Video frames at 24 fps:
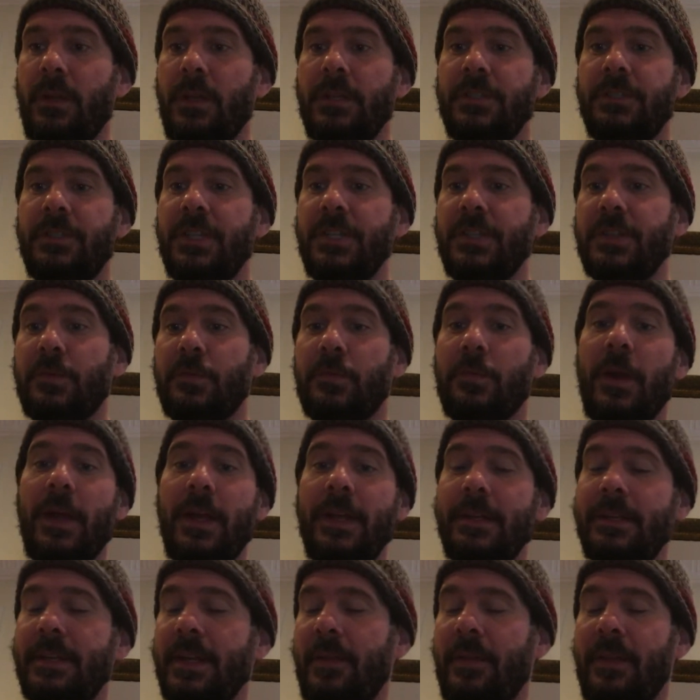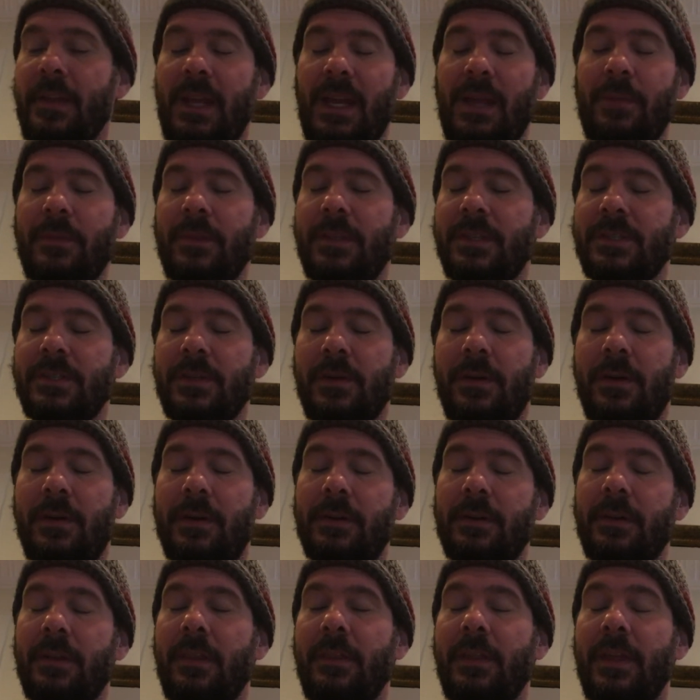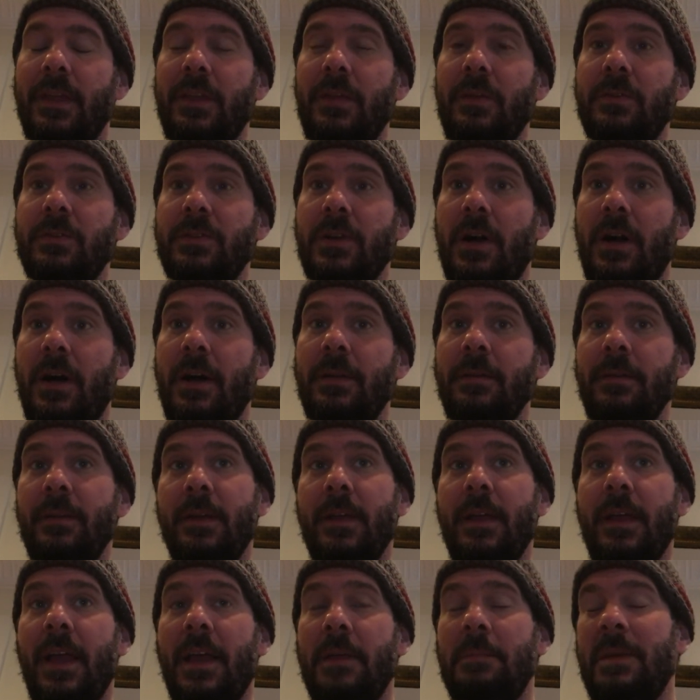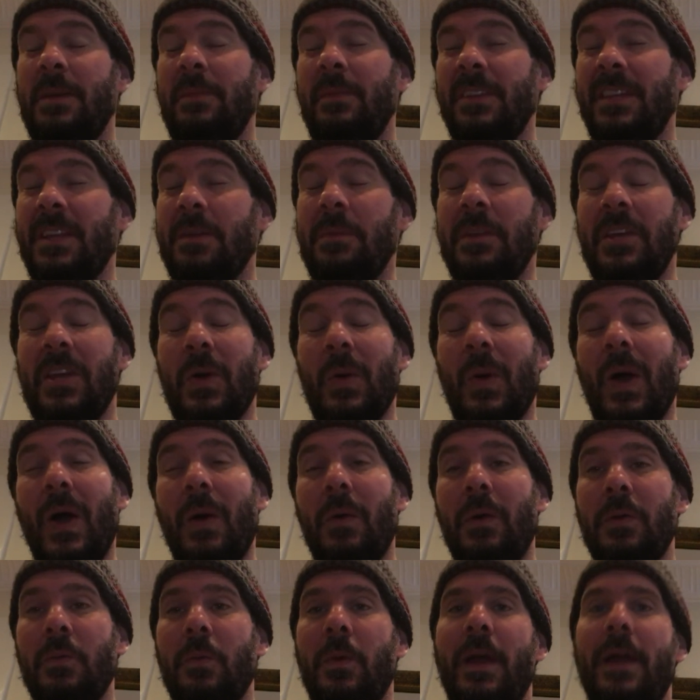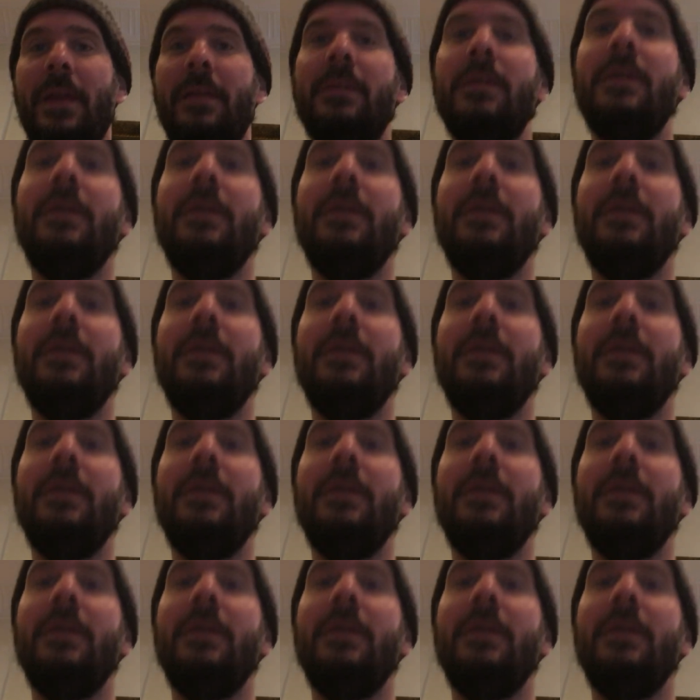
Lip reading: just write down the name of the song that you taught and maybe let me know how it went.